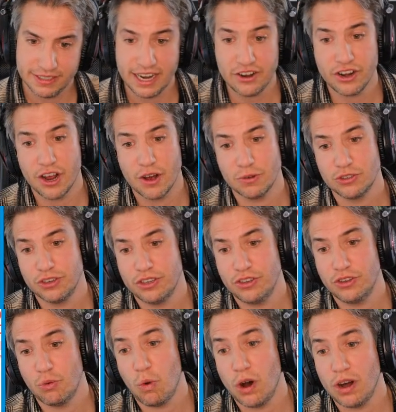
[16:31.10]
There you go. So
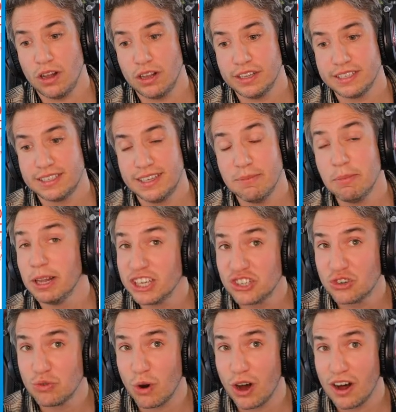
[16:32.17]
the wall, this
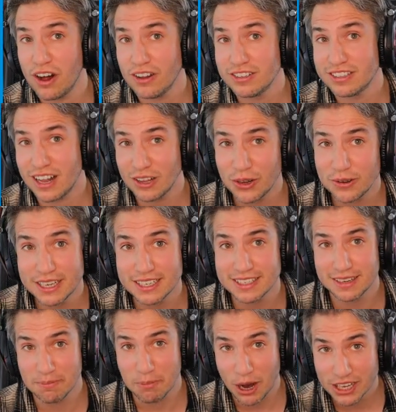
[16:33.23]
demolished walls, although it
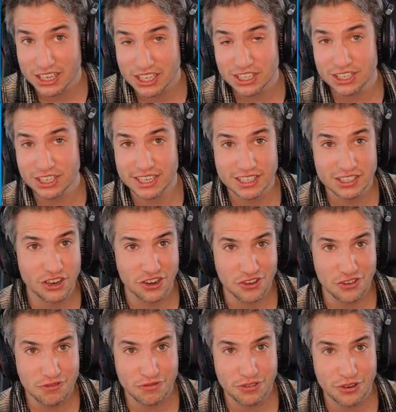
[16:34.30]
is demolished, it is a
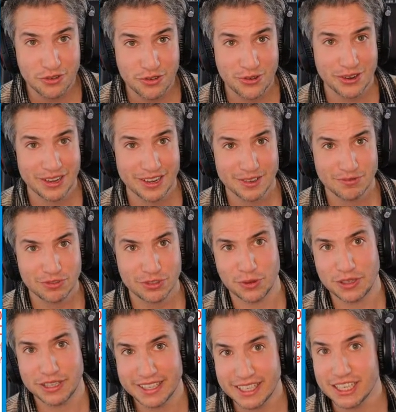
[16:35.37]
new view.
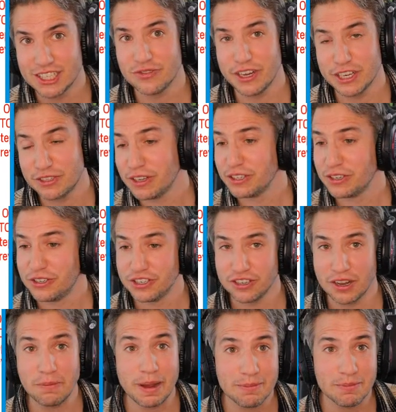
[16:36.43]
So this phase filter
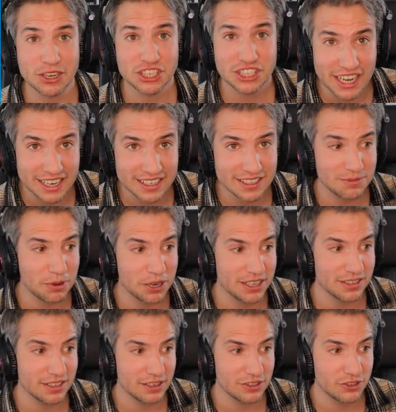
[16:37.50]
doesn't make much sense, but
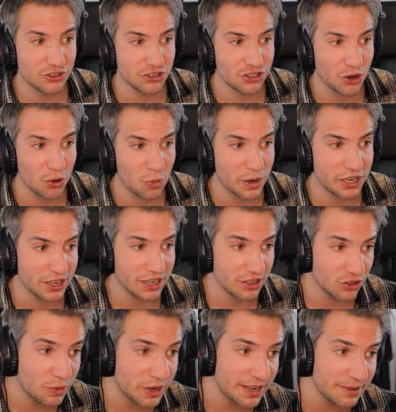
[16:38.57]
it is to show what you
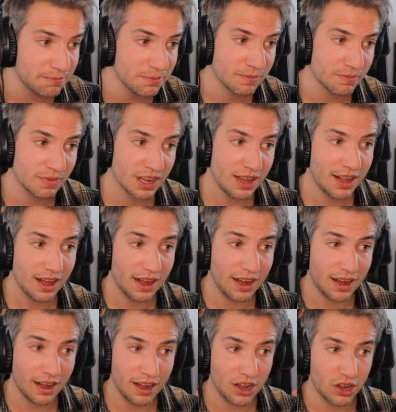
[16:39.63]
can do with it.
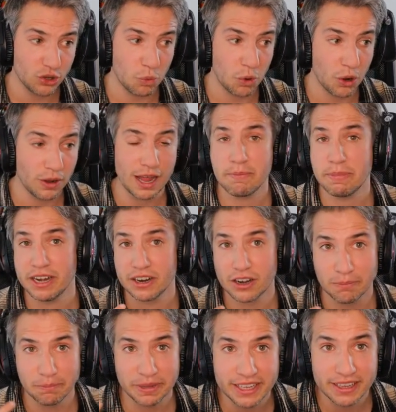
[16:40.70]
The wall
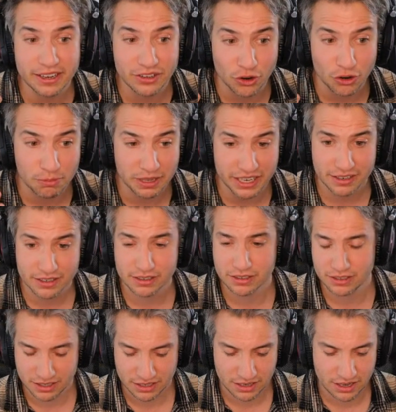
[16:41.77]
appeared completely normally.
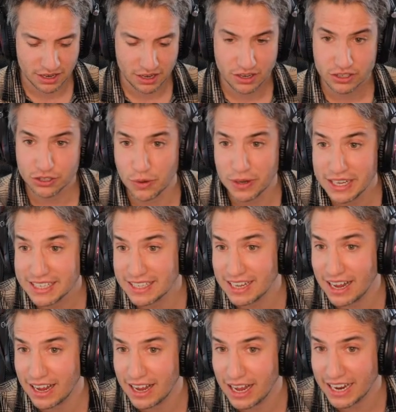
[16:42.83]
So
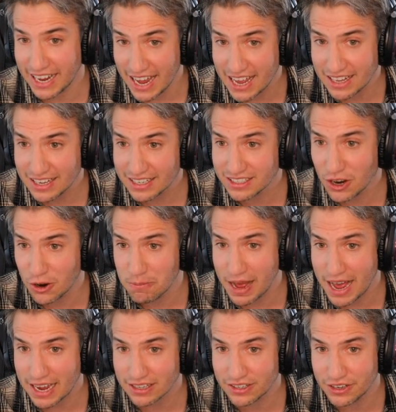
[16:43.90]
let's go
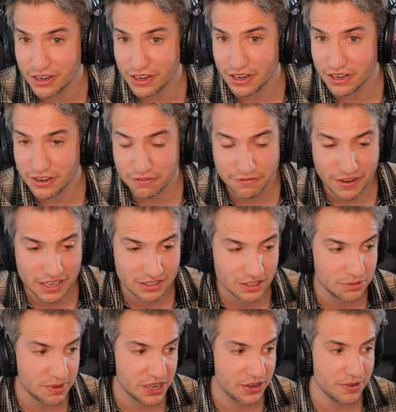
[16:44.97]
back to the
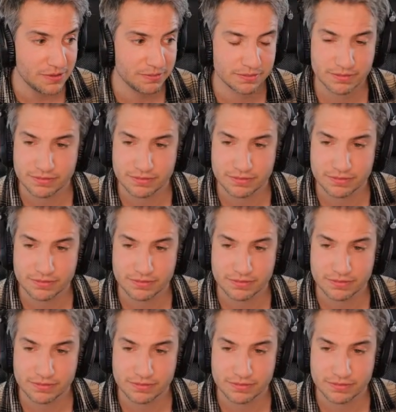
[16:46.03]
phases menu.